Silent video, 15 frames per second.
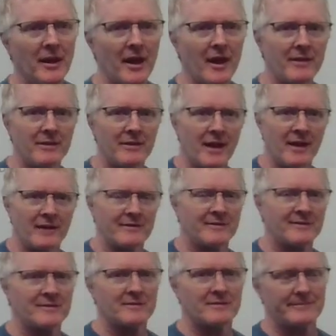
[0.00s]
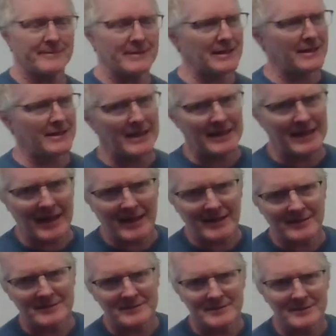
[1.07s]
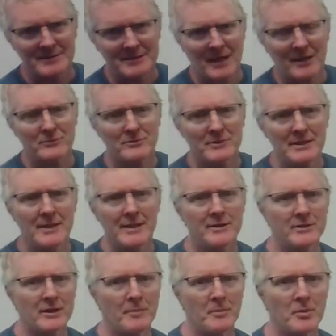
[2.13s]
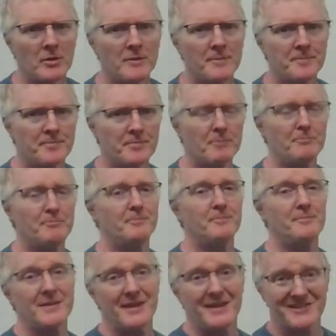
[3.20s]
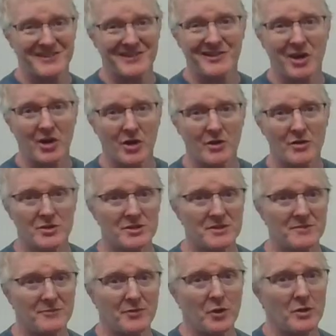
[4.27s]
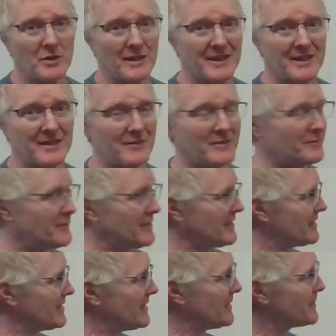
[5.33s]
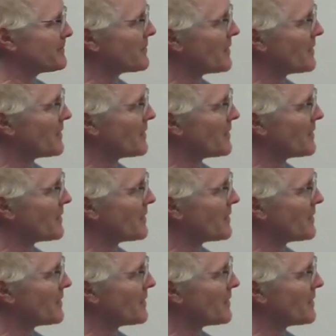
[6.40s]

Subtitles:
And that's, again, not really a number. It's large, focal length of infinity.